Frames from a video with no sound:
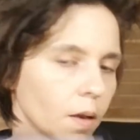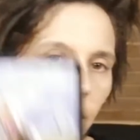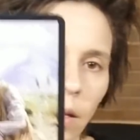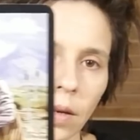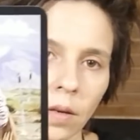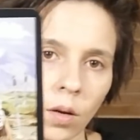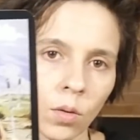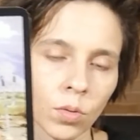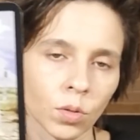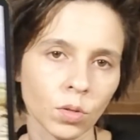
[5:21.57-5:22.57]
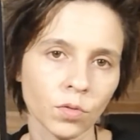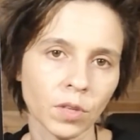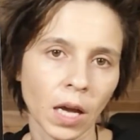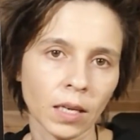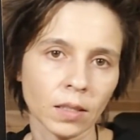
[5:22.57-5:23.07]
And also you've
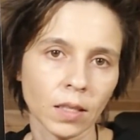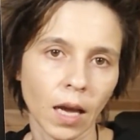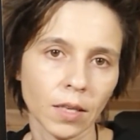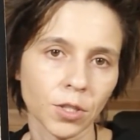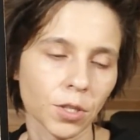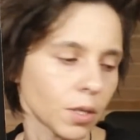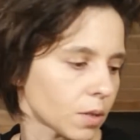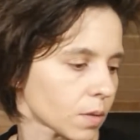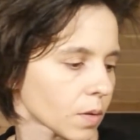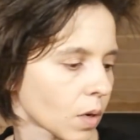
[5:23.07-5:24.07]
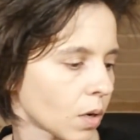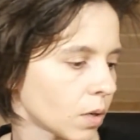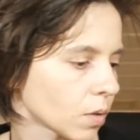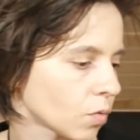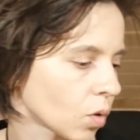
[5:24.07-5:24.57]
got attached here the
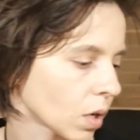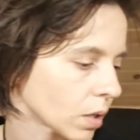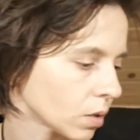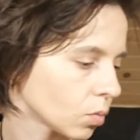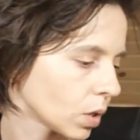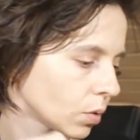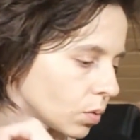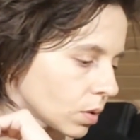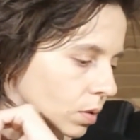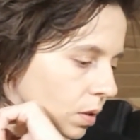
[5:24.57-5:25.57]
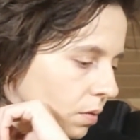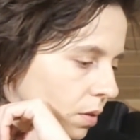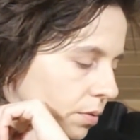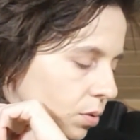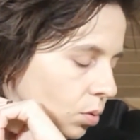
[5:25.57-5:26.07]
card of walking away with the Seven
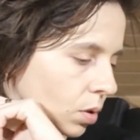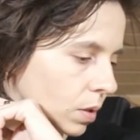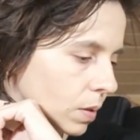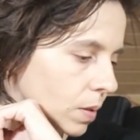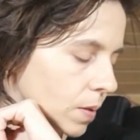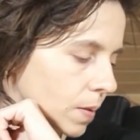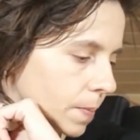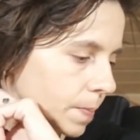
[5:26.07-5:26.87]
of Swords.